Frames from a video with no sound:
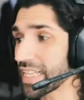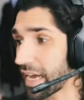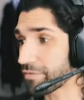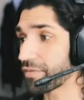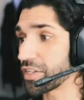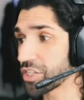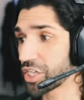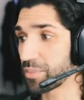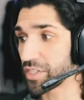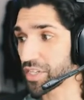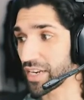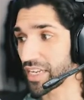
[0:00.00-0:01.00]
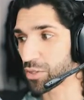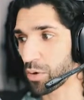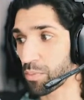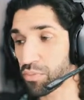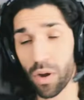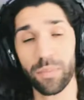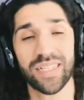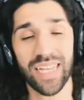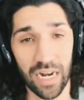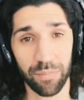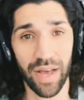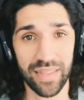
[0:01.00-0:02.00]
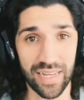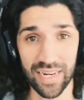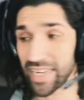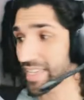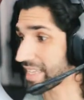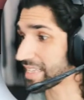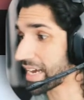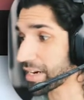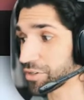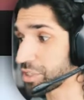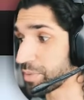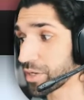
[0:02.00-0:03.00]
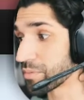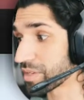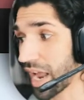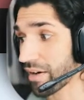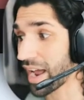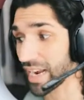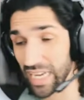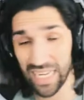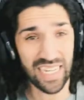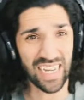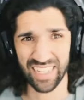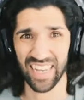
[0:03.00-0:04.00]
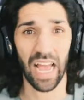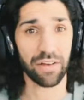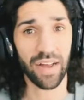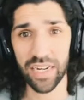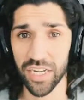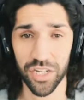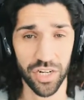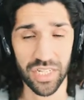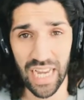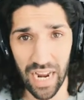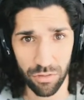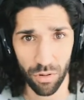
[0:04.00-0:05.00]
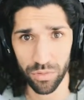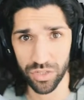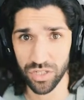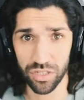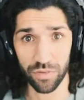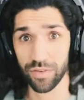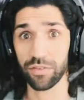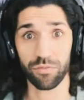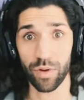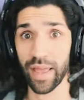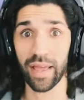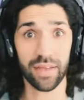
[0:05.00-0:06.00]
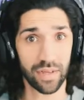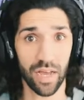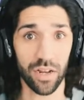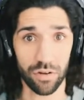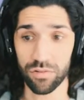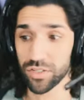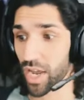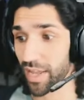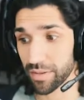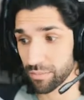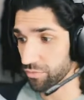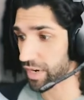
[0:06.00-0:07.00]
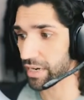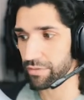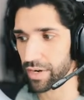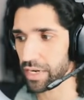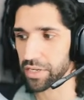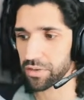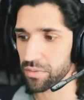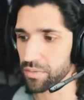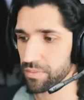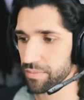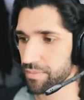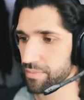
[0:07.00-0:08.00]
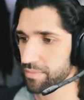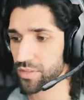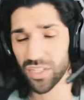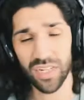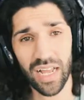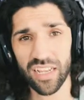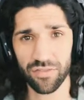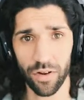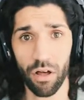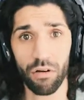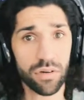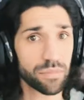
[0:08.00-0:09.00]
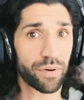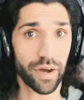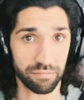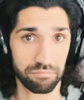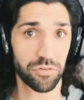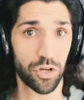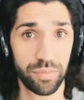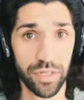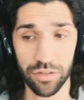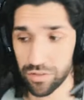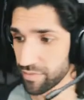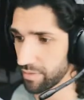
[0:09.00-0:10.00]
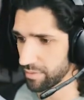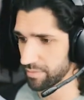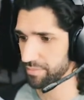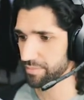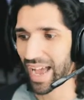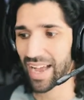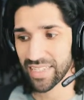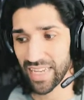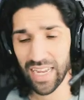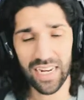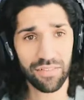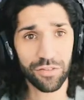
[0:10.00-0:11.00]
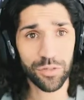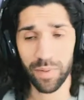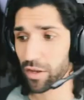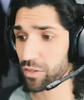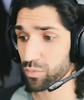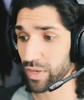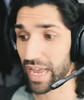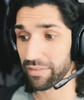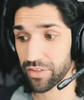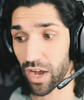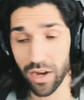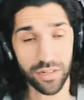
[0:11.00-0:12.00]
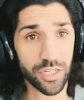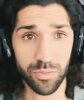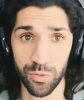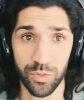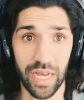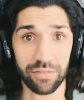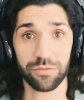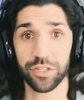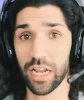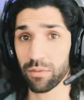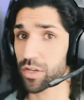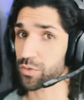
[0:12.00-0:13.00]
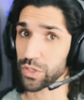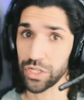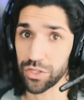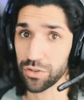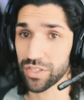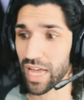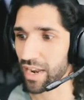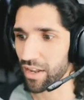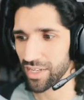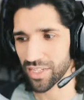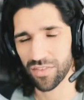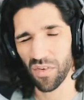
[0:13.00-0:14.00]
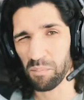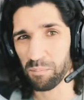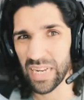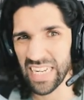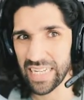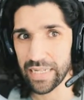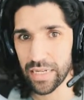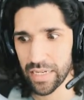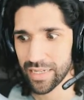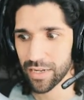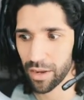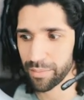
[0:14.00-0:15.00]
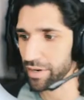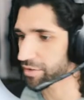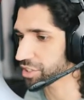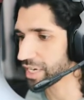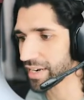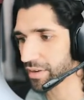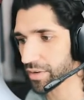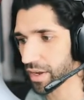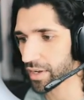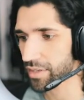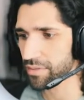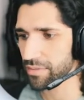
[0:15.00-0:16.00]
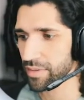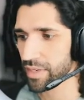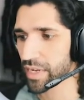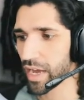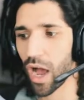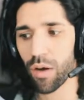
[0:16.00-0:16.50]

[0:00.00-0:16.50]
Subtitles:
that friendship and turn it into a proper telepathic link, and then that creature becomes our ally. They get advantage on attack rolls and stuff if we're alongside them. Really, really cool. Doesn't last for long, but could be useful. Our second level spells, we have Darkness, which we get from Shadow Arts. We're going to use that a lot. It's kind of a mini Chimera Shadow Garden. I